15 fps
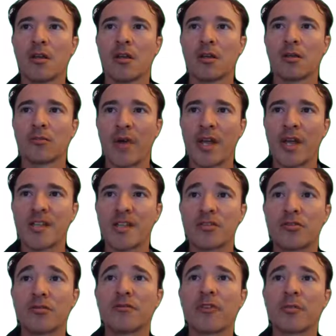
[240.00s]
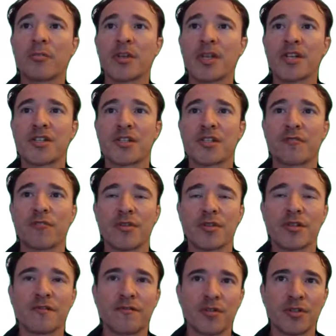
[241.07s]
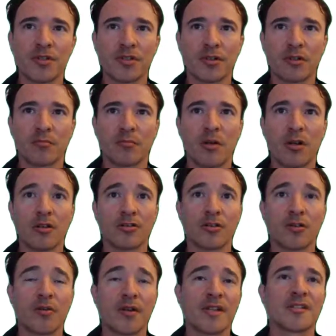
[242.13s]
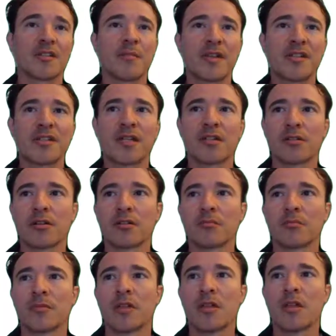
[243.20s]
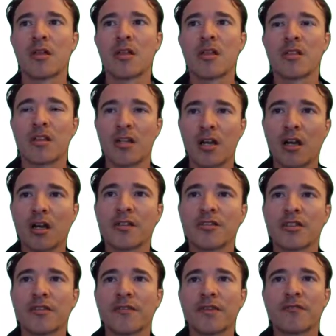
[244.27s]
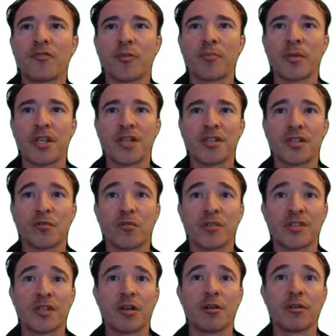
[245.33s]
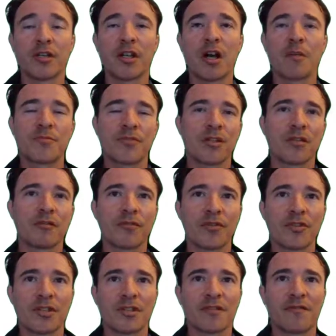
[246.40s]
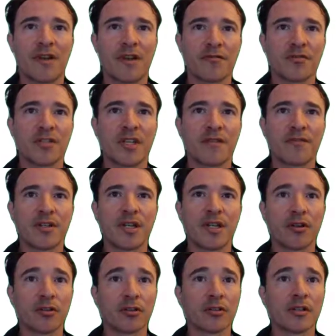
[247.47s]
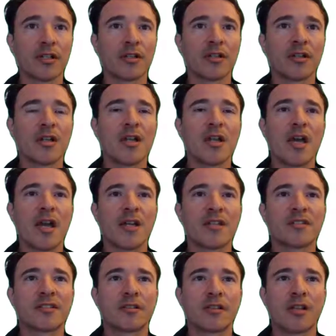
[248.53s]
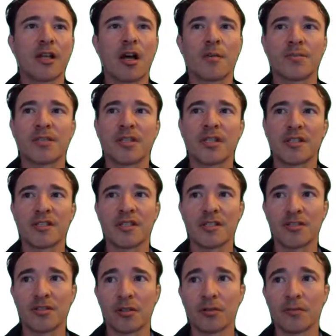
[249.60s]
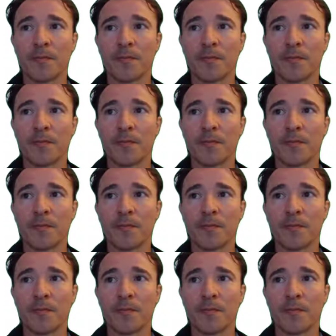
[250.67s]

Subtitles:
RAS has two formulations for the diffusion term, also known as the mixing term. The non-conservative formulation was the only option in versions 507 and earlier, and is still an option in 6.0.